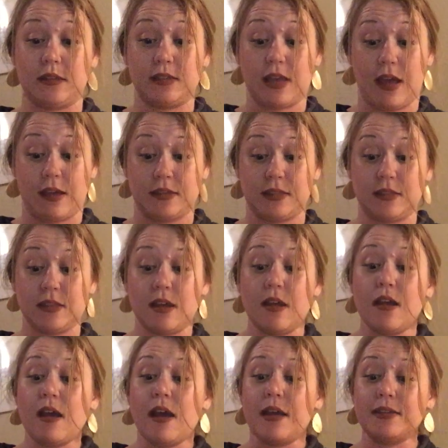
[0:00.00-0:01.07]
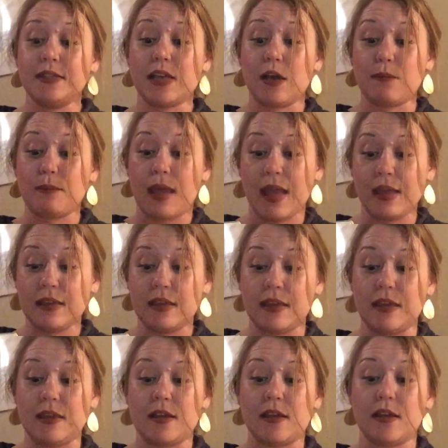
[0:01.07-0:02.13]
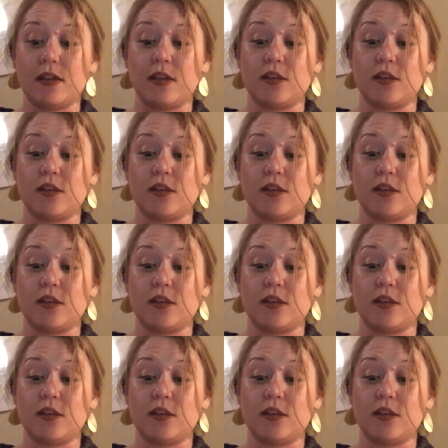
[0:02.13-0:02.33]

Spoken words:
test until Maggie